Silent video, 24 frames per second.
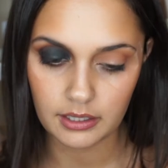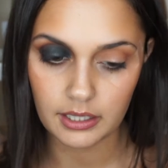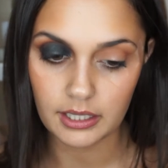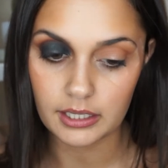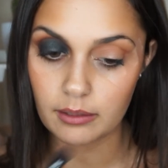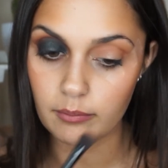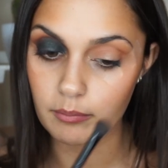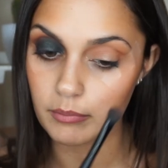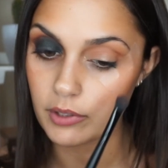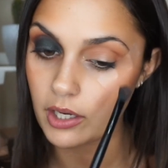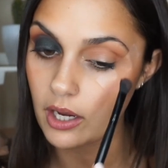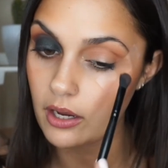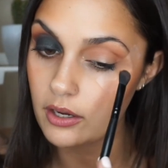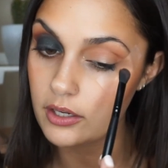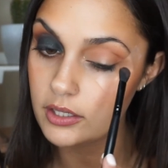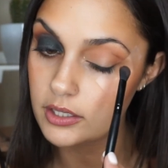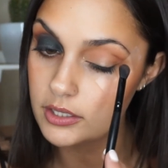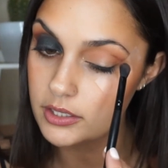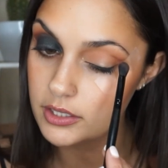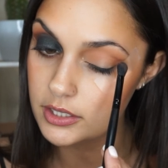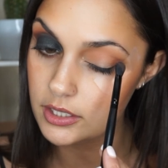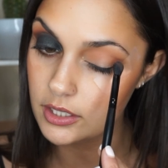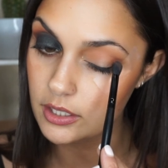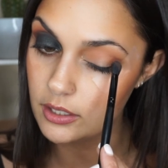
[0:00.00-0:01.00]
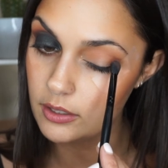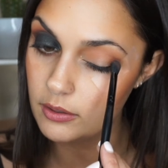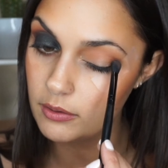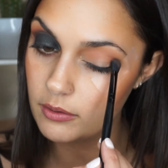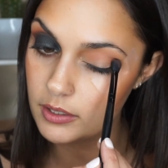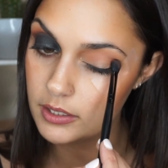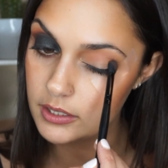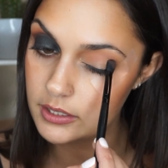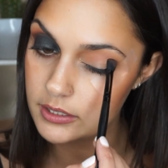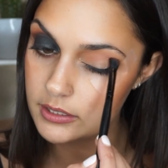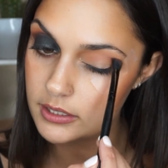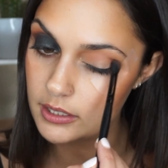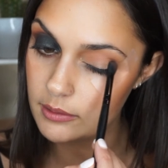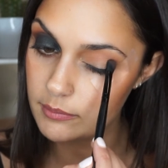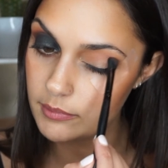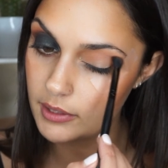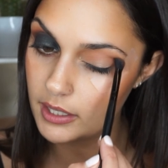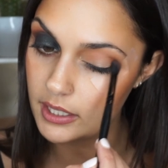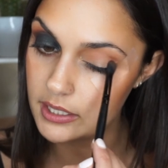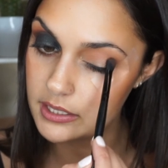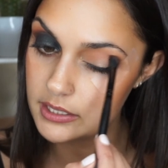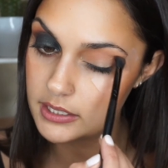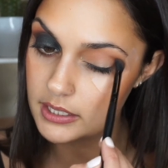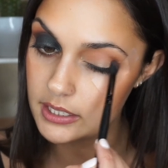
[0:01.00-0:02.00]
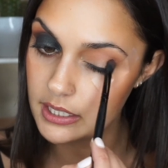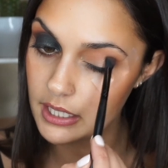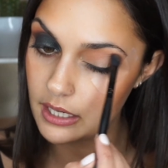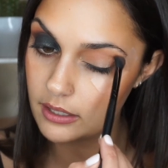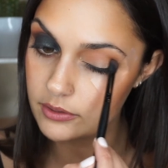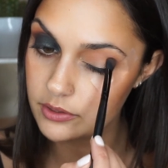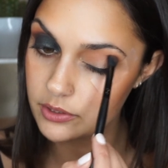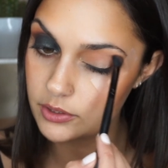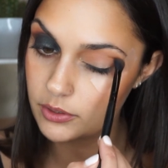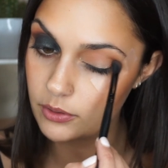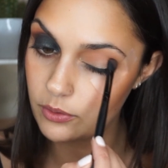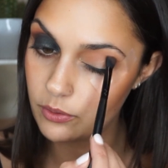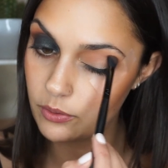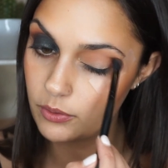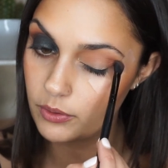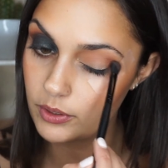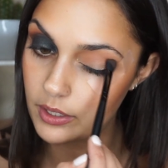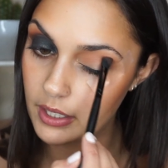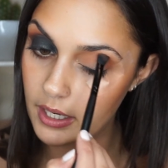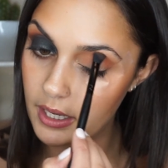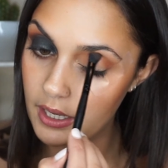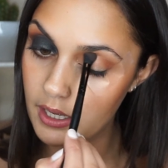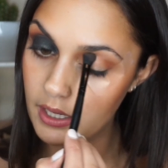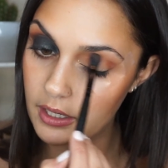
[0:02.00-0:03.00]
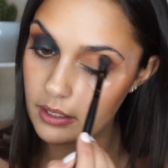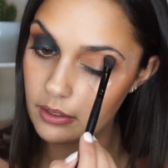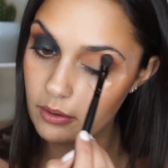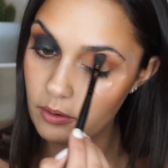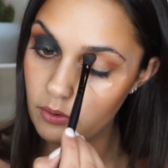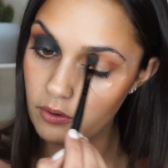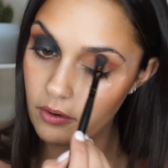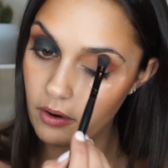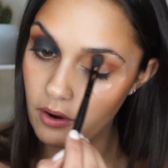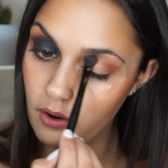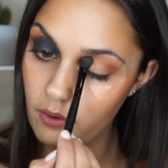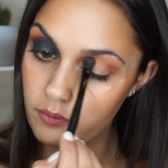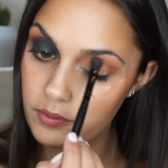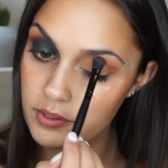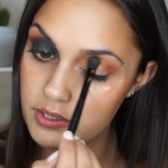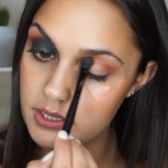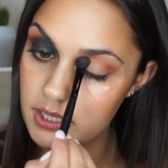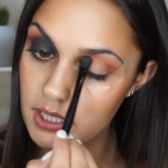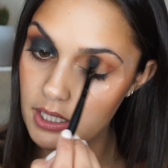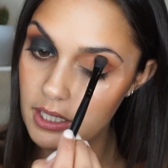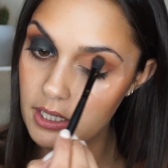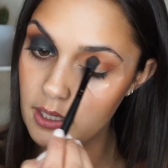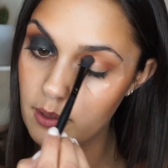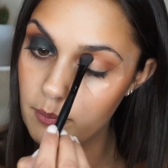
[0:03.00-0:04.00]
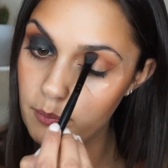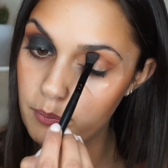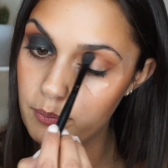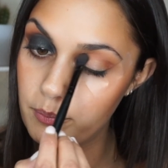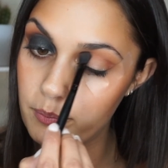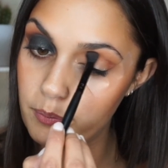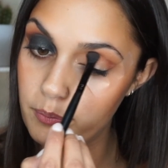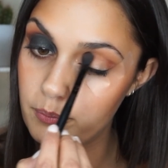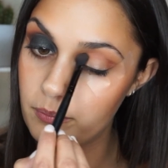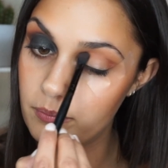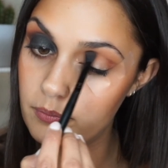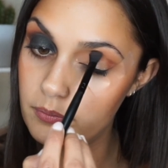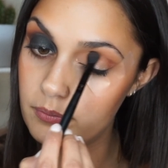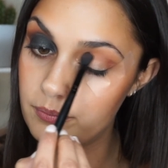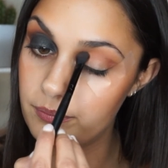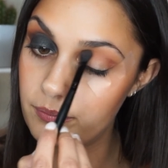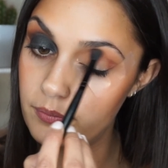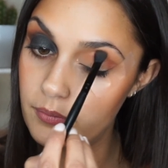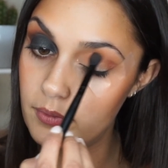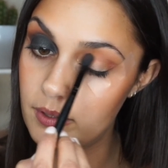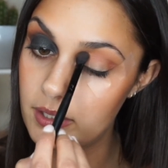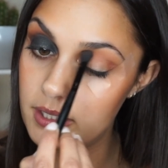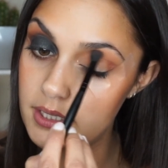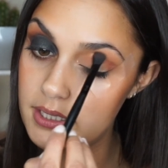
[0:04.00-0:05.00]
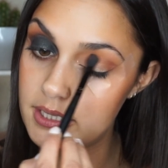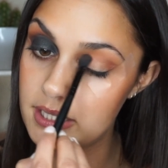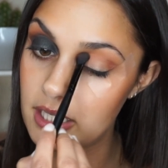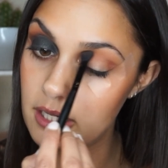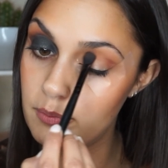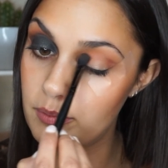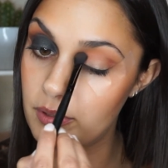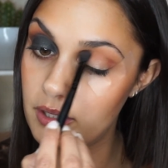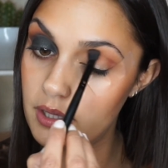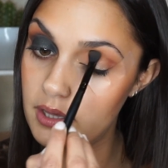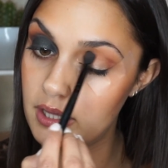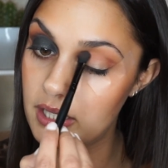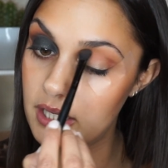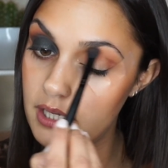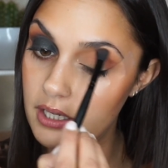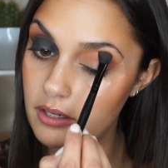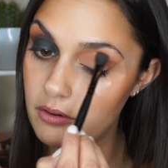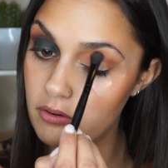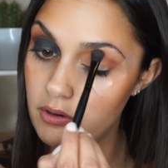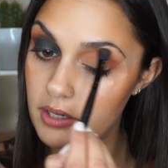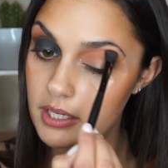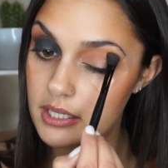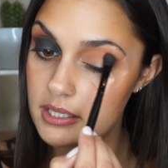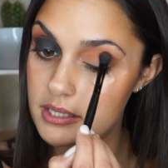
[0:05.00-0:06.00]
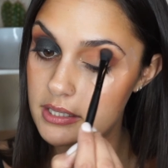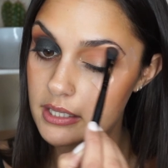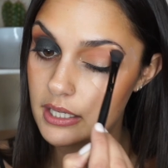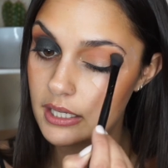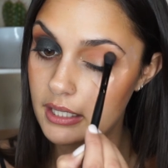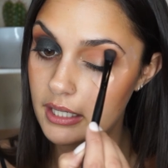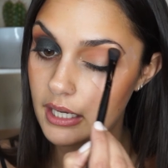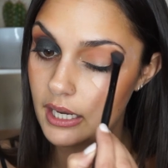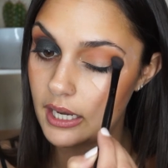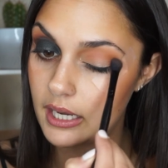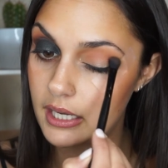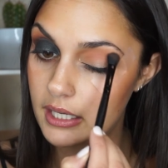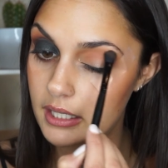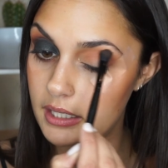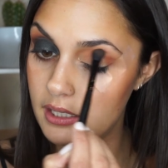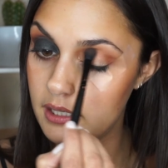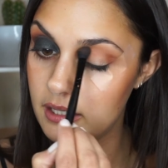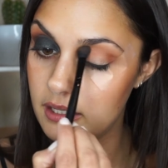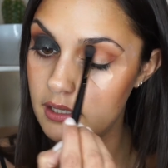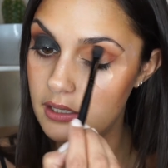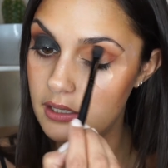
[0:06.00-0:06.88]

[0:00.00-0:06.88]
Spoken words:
And I'm going to dip that into the outer corner and obviously deepen the crease again.